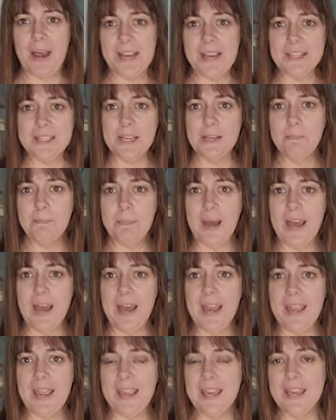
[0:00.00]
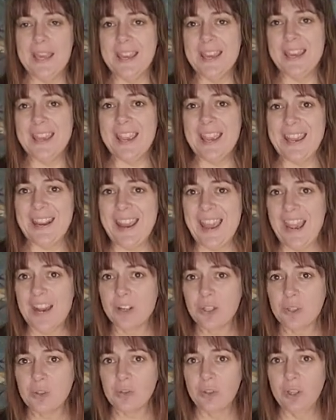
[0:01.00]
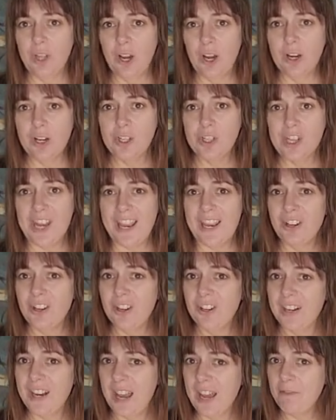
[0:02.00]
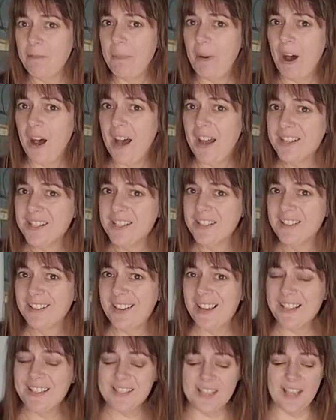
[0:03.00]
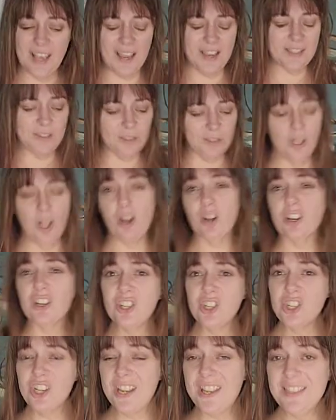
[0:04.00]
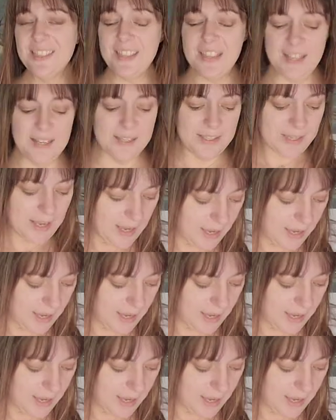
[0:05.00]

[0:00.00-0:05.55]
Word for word: I did buy an extra large. I could have bought a size large in these,